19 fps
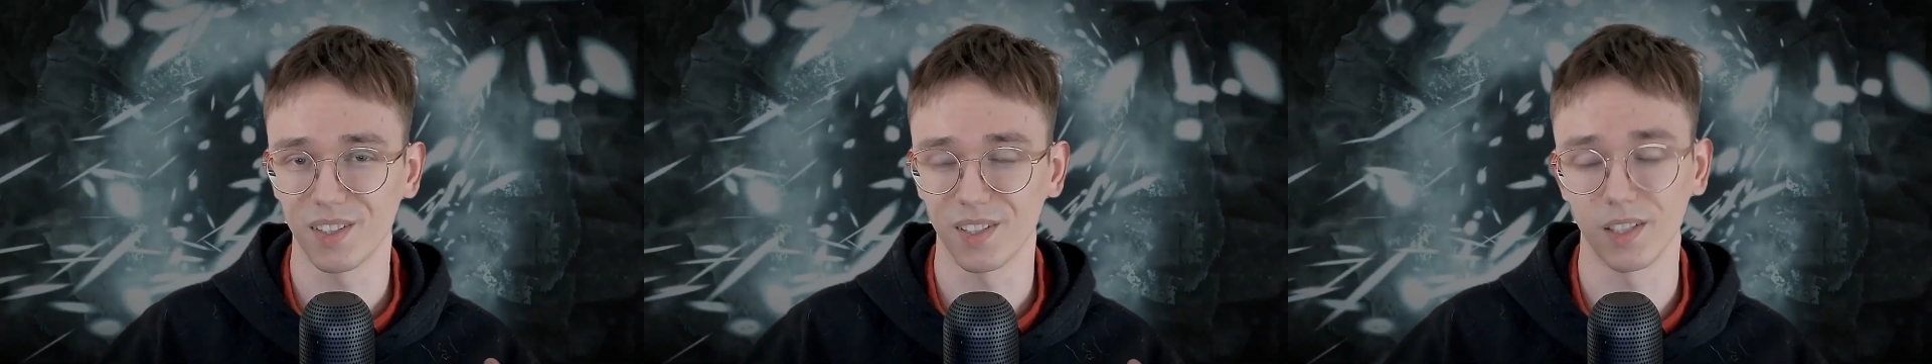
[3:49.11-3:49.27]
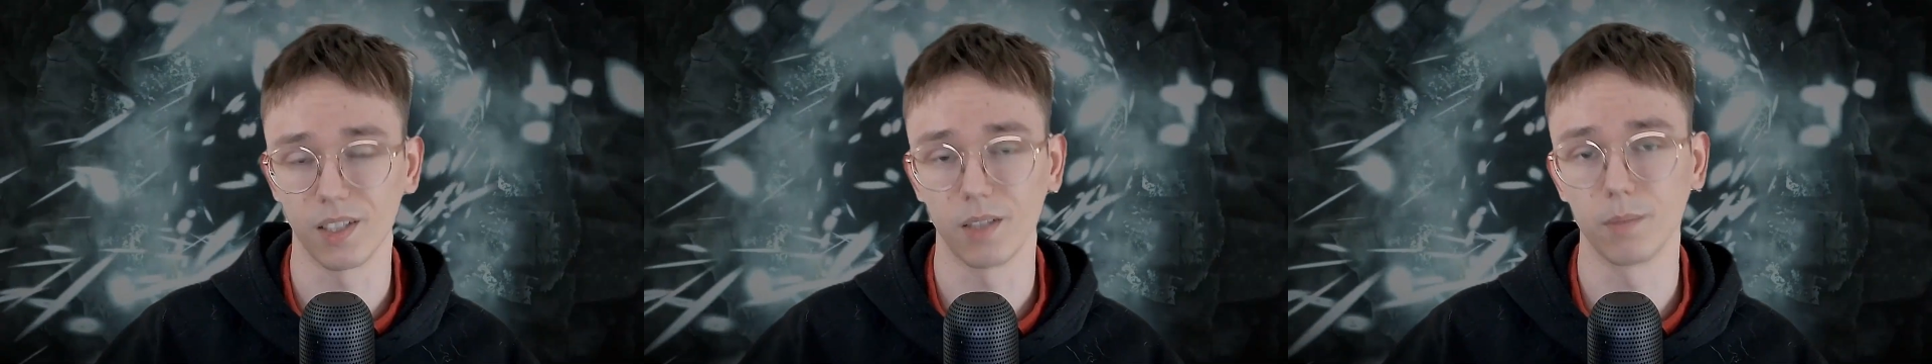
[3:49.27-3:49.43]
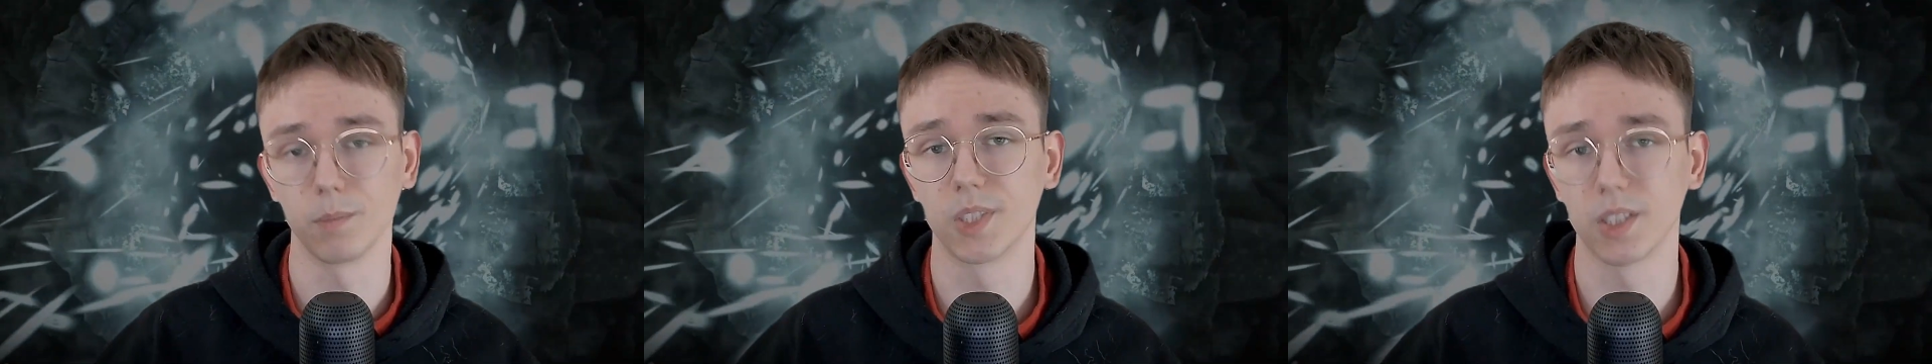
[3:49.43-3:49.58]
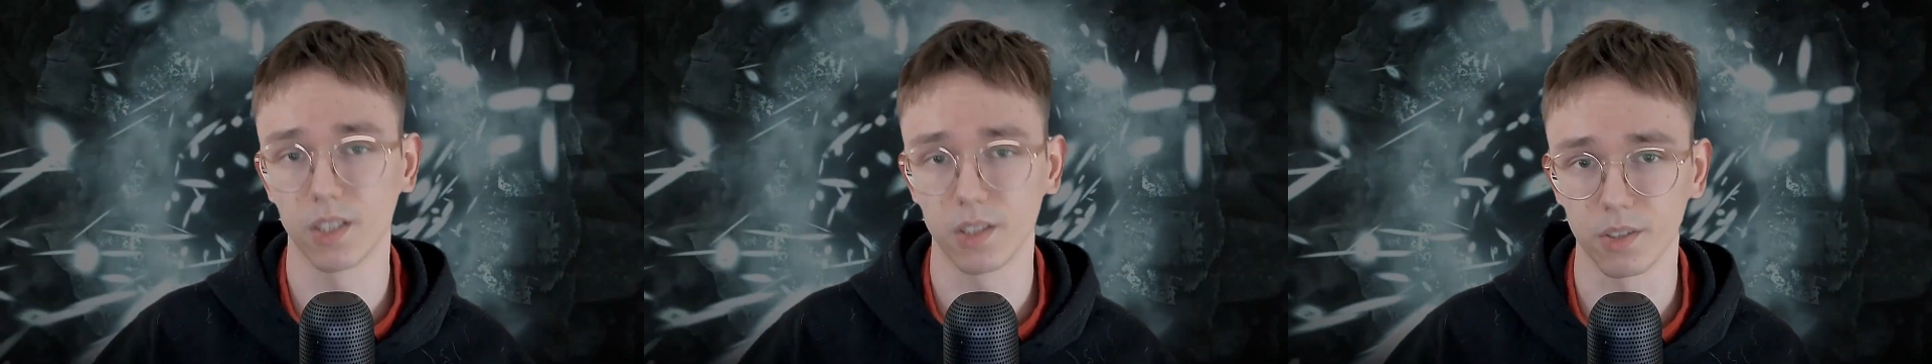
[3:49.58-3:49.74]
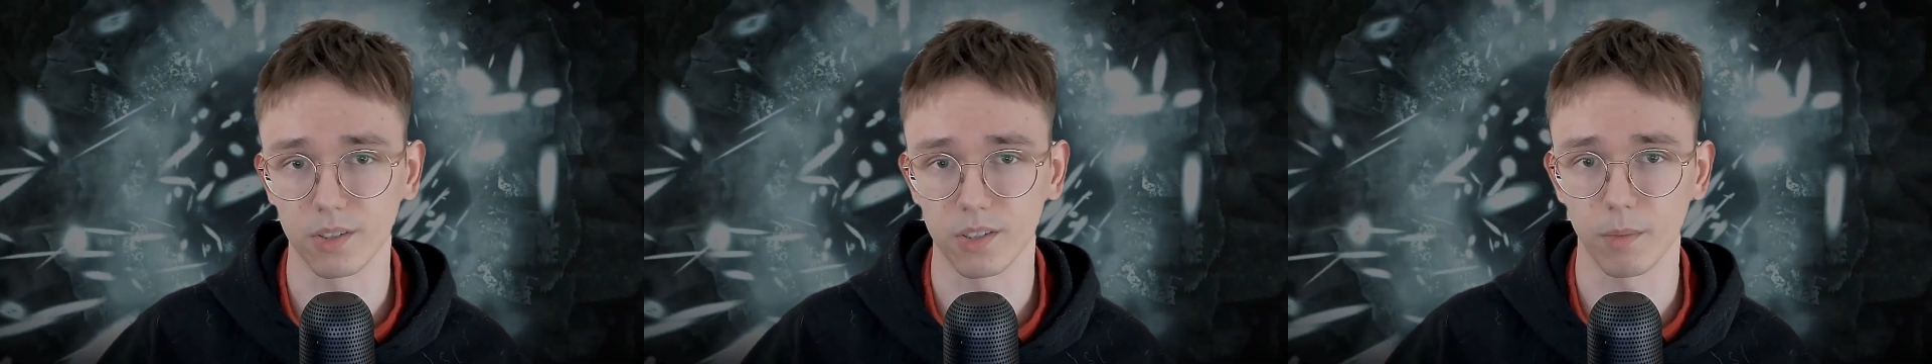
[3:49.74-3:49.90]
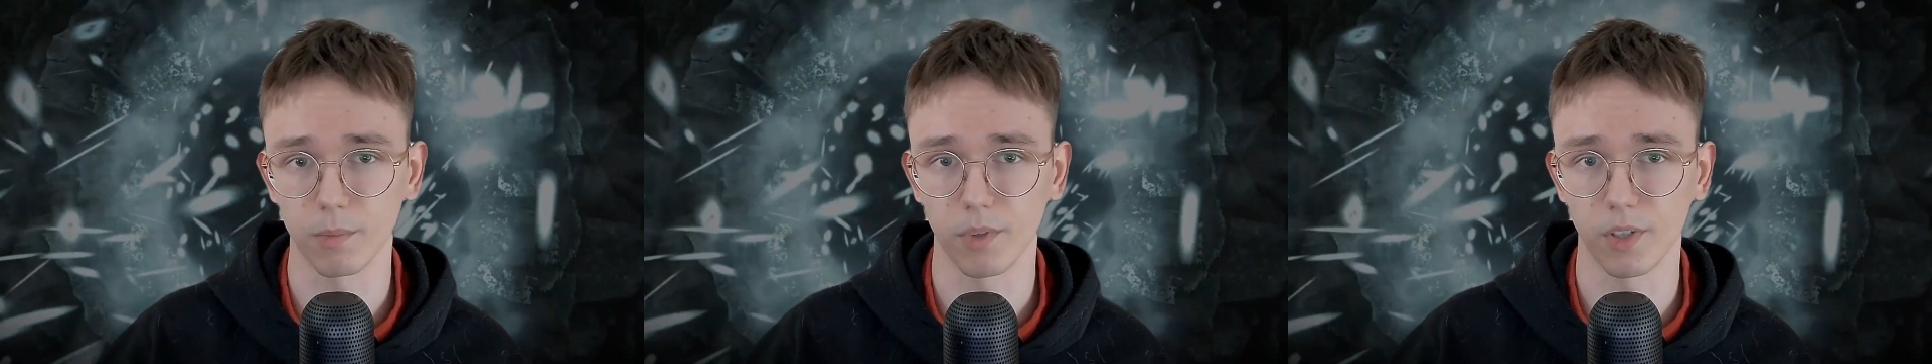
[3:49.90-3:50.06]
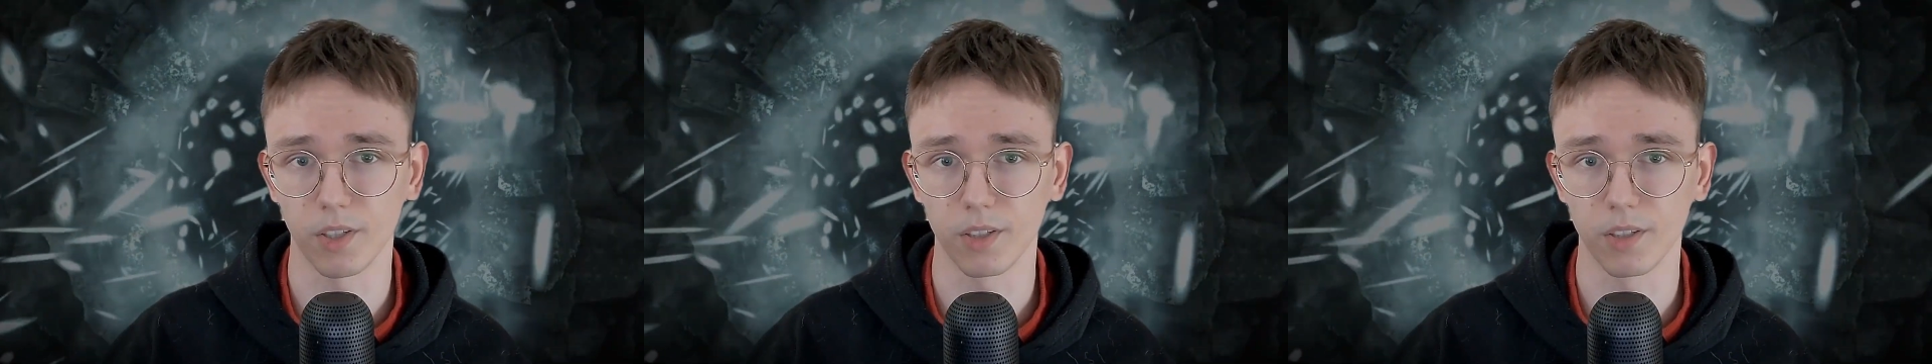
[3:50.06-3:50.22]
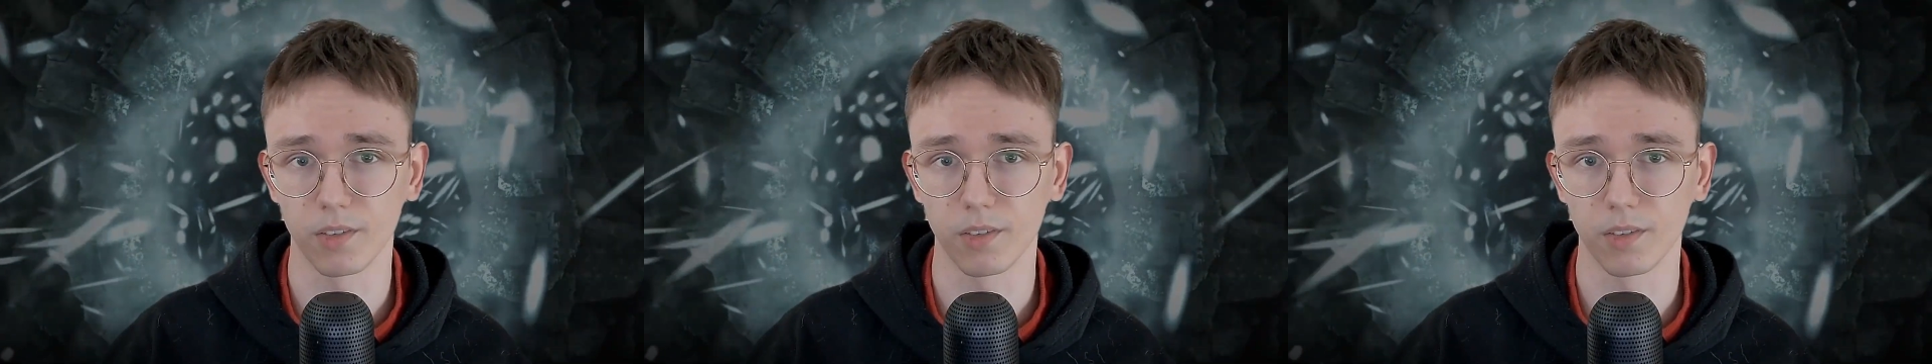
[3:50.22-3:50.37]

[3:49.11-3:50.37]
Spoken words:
And let me tell you something,